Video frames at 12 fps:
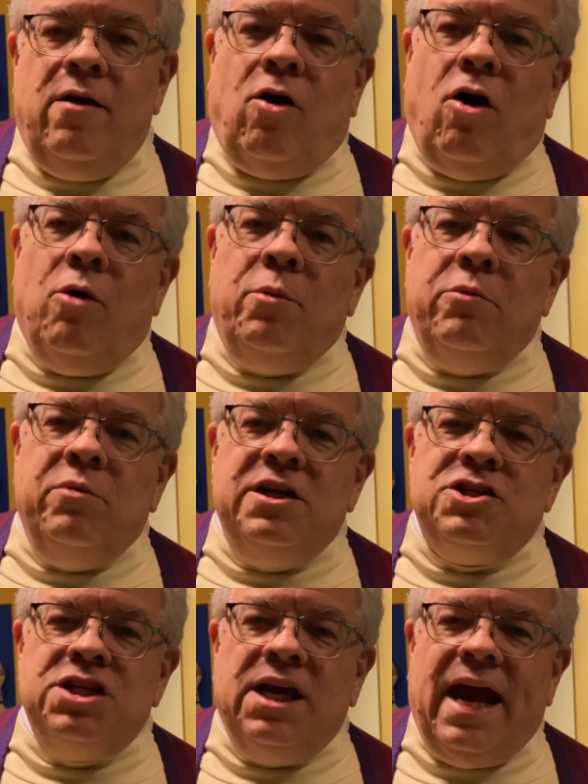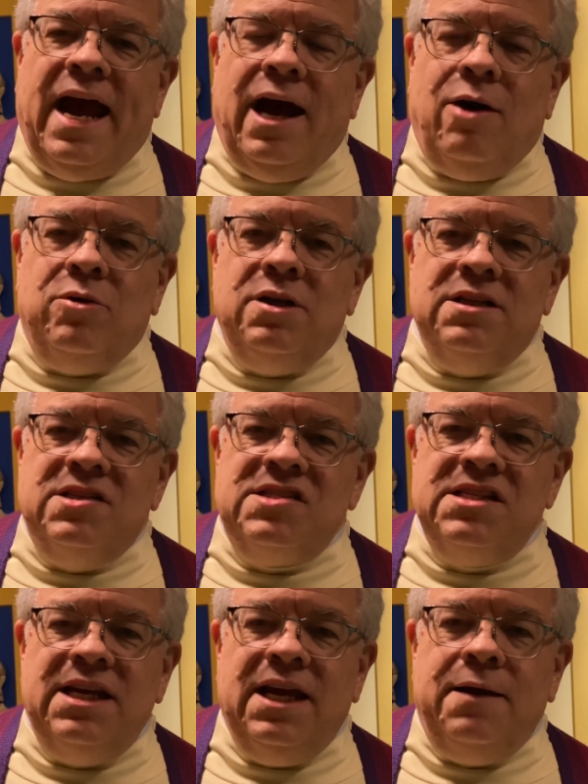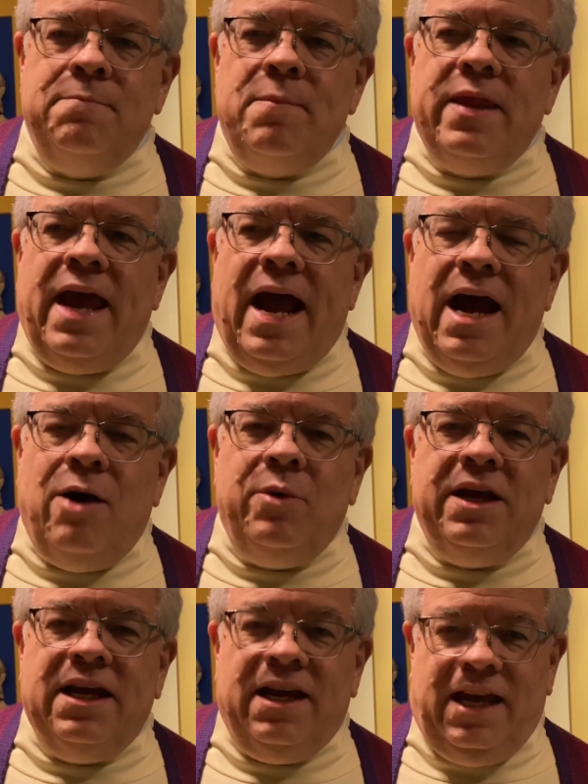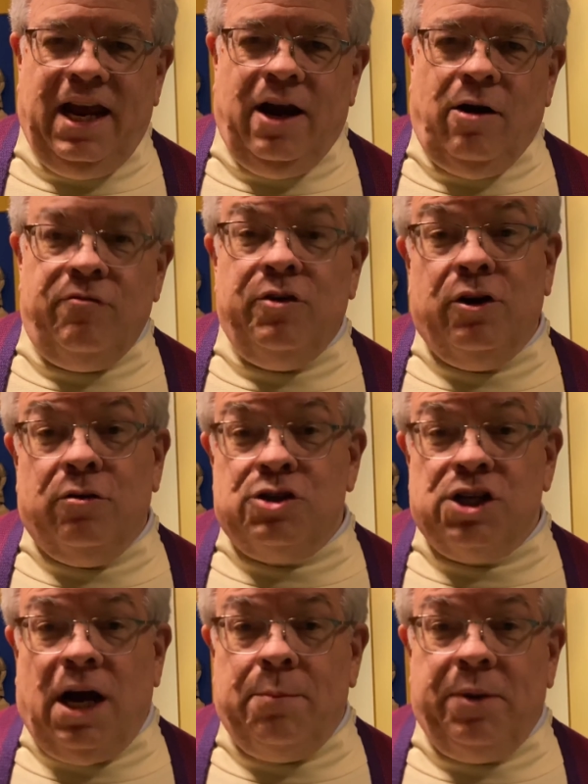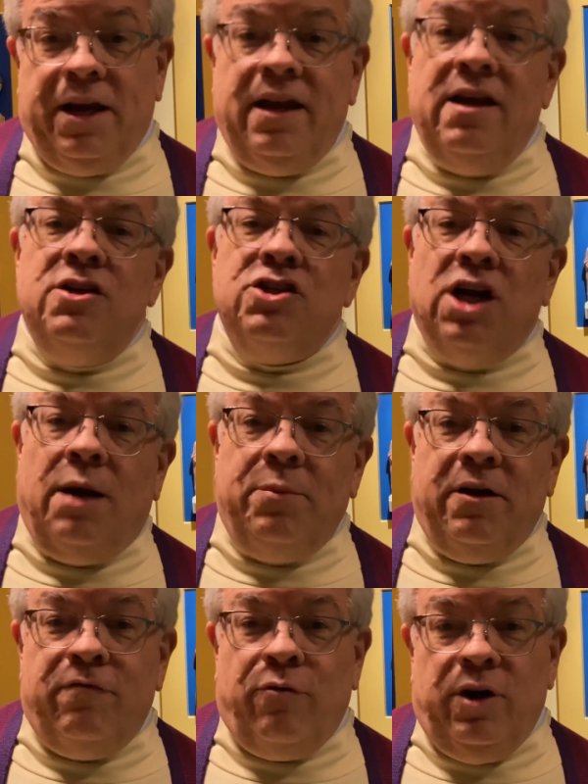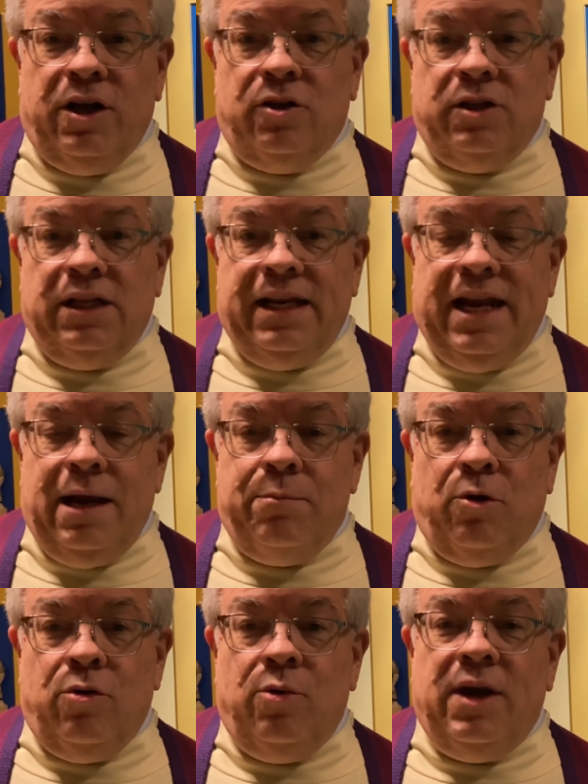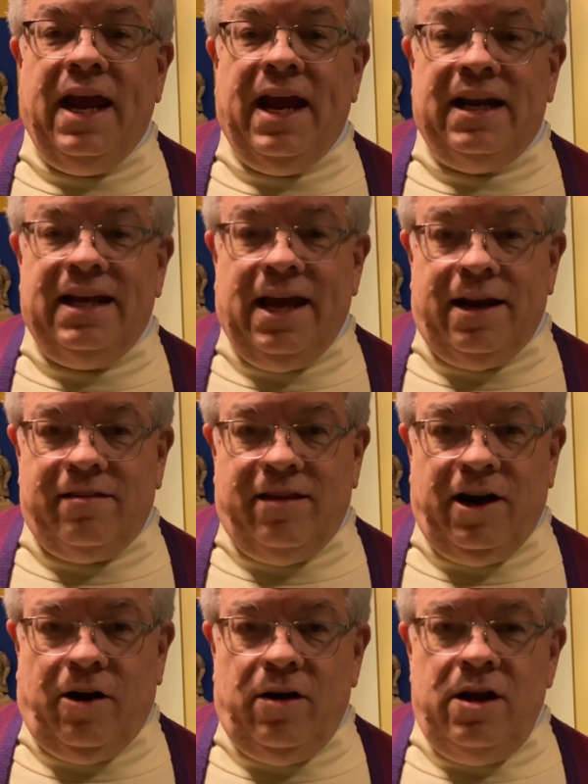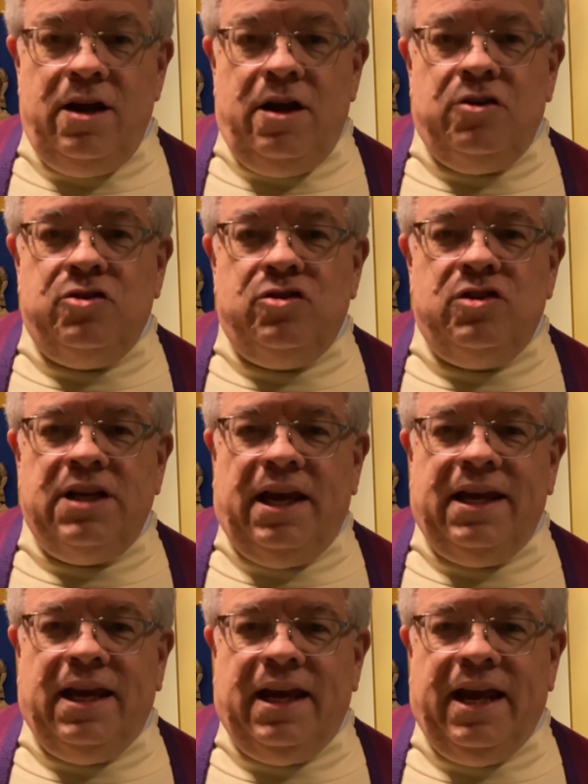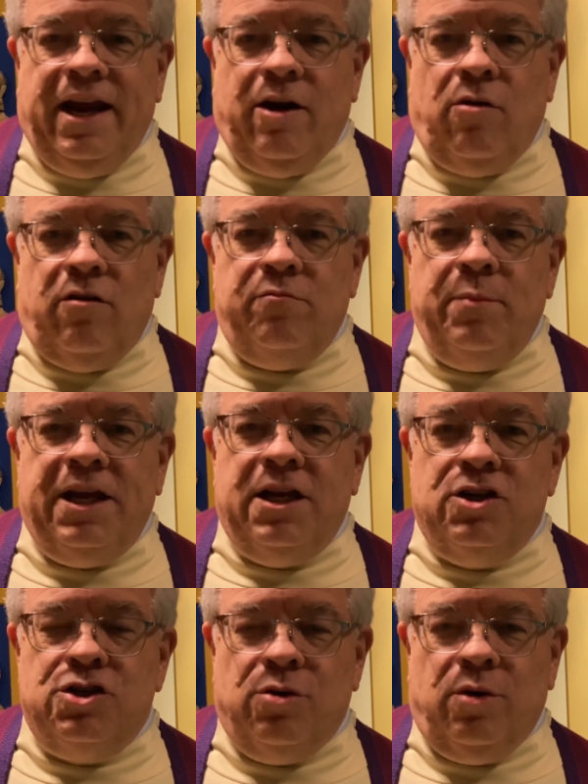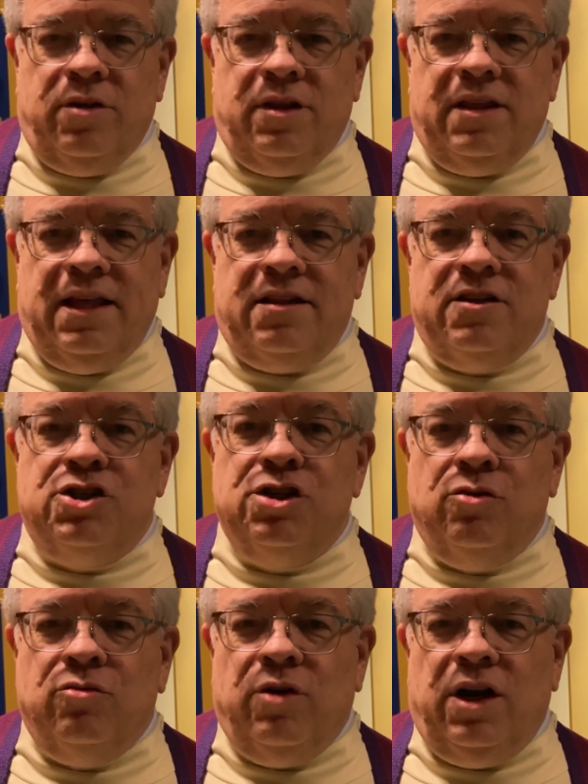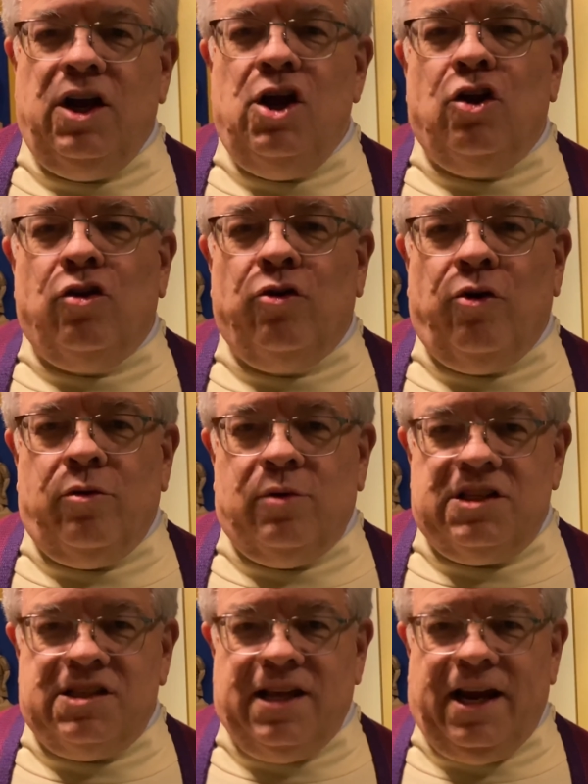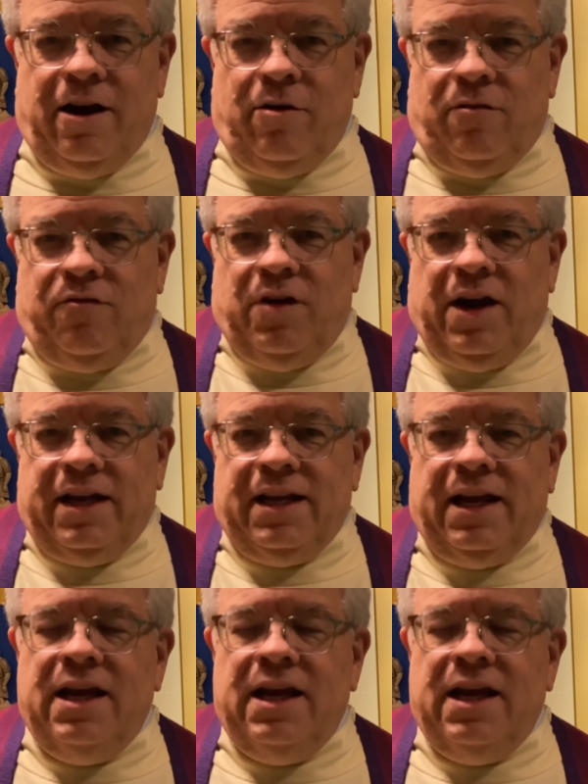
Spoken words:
Are we reaching out and seeing how we can care? If you go shopping for an elderly neighbor who can't get there, taking care of making sure that the children learn what's there, finding